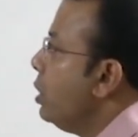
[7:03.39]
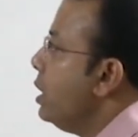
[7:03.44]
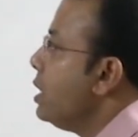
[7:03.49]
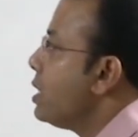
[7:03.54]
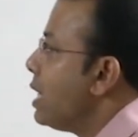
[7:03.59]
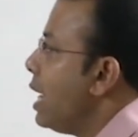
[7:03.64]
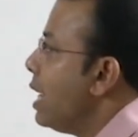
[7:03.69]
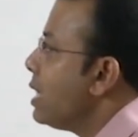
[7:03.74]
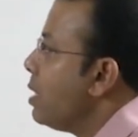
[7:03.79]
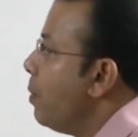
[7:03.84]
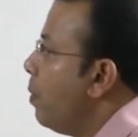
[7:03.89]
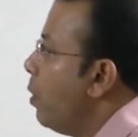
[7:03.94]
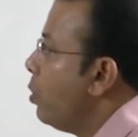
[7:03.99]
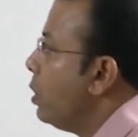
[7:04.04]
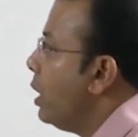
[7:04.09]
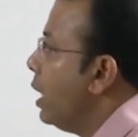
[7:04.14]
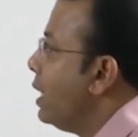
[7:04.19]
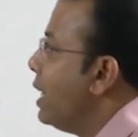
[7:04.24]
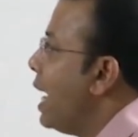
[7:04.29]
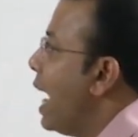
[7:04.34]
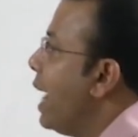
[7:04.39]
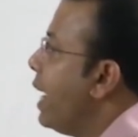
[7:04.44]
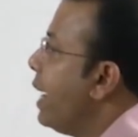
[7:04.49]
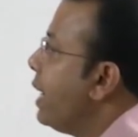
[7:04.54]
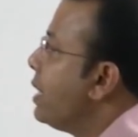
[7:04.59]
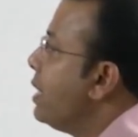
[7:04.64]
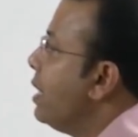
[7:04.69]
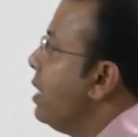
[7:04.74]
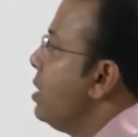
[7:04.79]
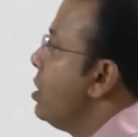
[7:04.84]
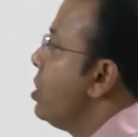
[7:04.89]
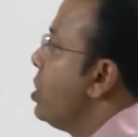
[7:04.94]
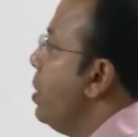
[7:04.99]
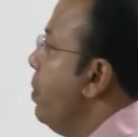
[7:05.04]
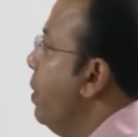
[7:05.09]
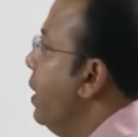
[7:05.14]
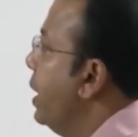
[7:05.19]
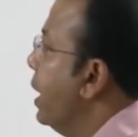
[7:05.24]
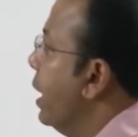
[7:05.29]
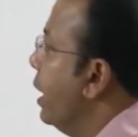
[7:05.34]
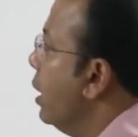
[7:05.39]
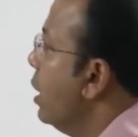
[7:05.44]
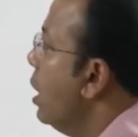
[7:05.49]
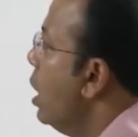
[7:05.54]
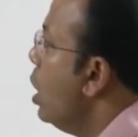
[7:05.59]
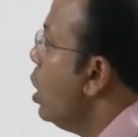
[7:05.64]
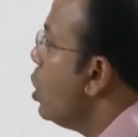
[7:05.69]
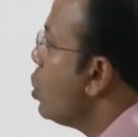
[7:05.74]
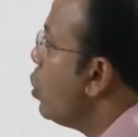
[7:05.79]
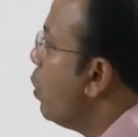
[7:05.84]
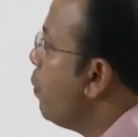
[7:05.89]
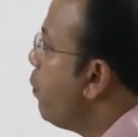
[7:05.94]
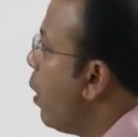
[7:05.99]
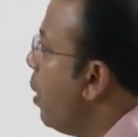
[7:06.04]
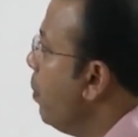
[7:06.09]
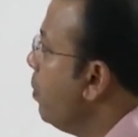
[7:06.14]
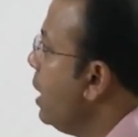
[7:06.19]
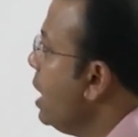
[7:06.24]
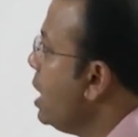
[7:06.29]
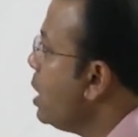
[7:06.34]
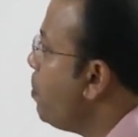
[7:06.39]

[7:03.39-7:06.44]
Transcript: discuss about the direct resistive heating. So, from this